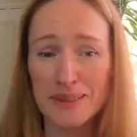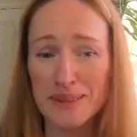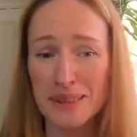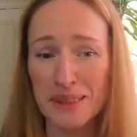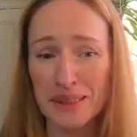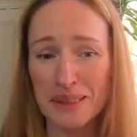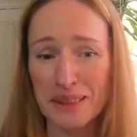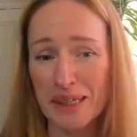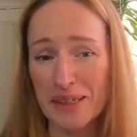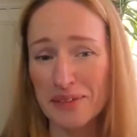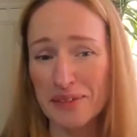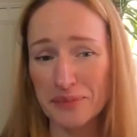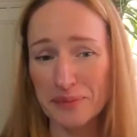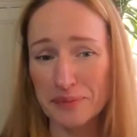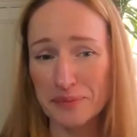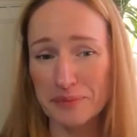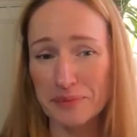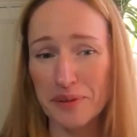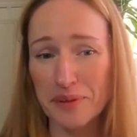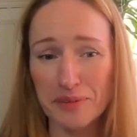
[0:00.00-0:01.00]
say that
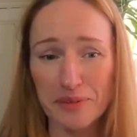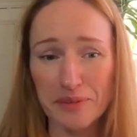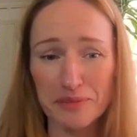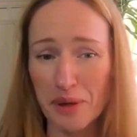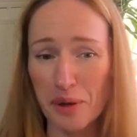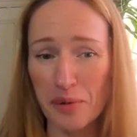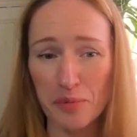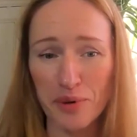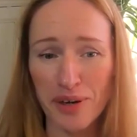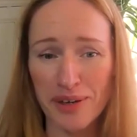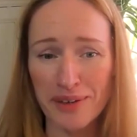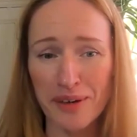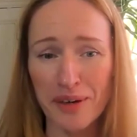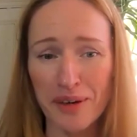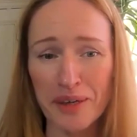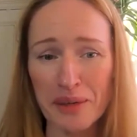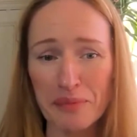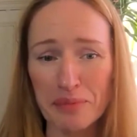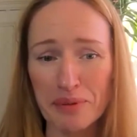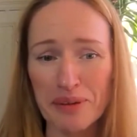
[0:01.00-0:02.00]
when
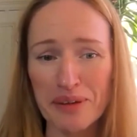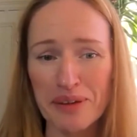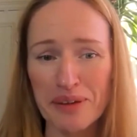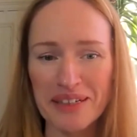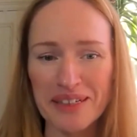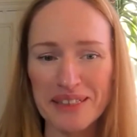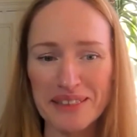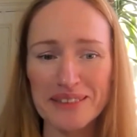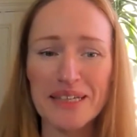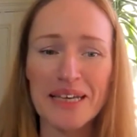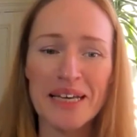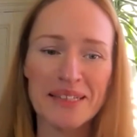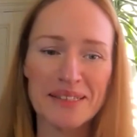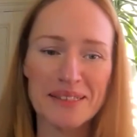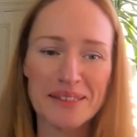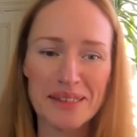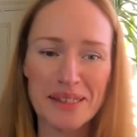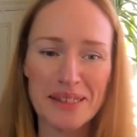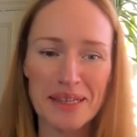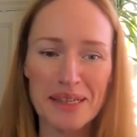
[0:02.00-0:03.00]
I applied,
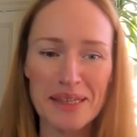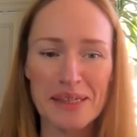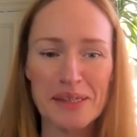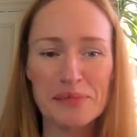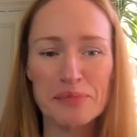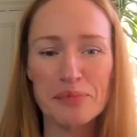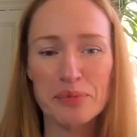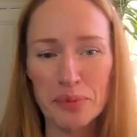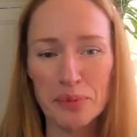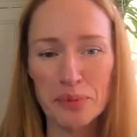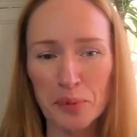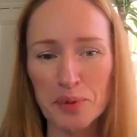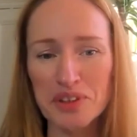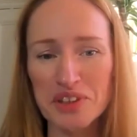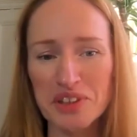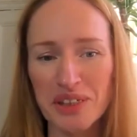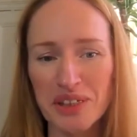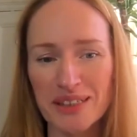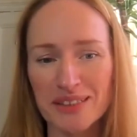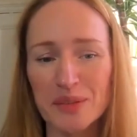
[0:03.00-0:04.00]
and the
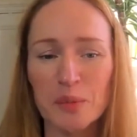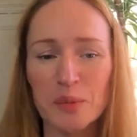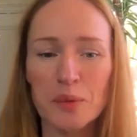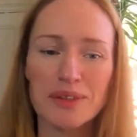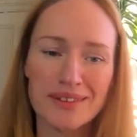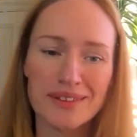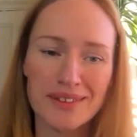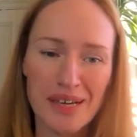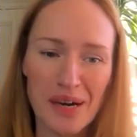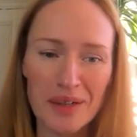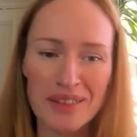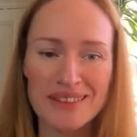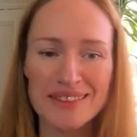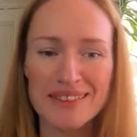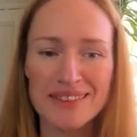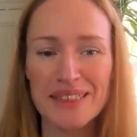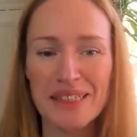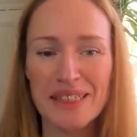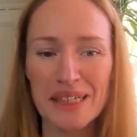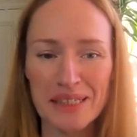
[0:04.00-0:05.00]
project or the
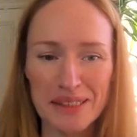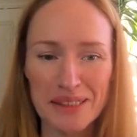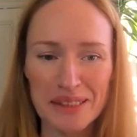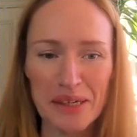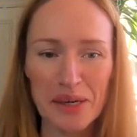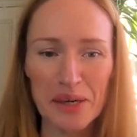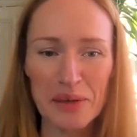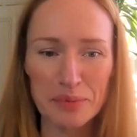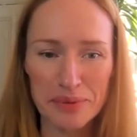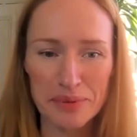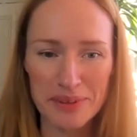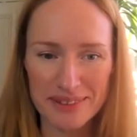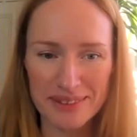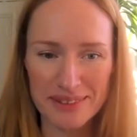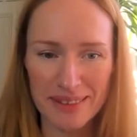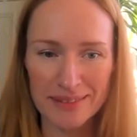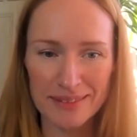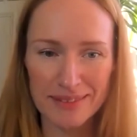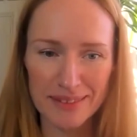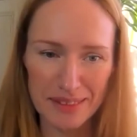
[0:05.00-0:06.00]
idea that I
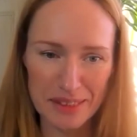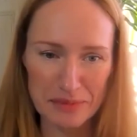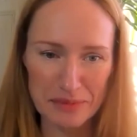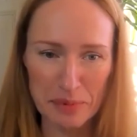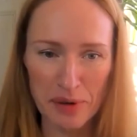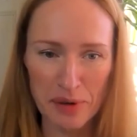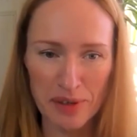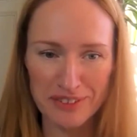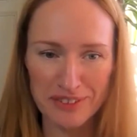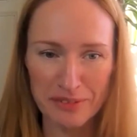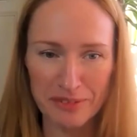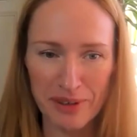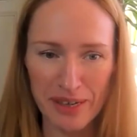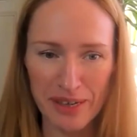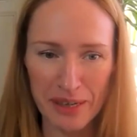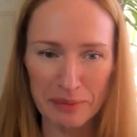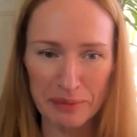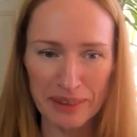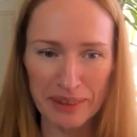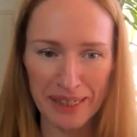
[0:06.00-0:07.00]
presented as part of my
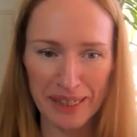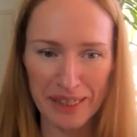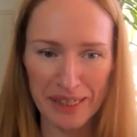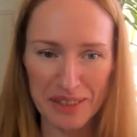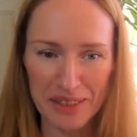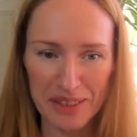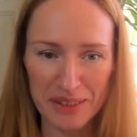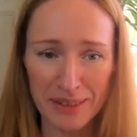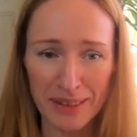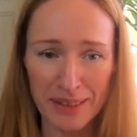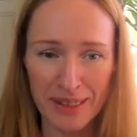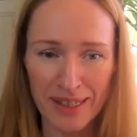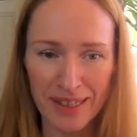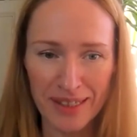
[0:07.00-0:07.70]
application,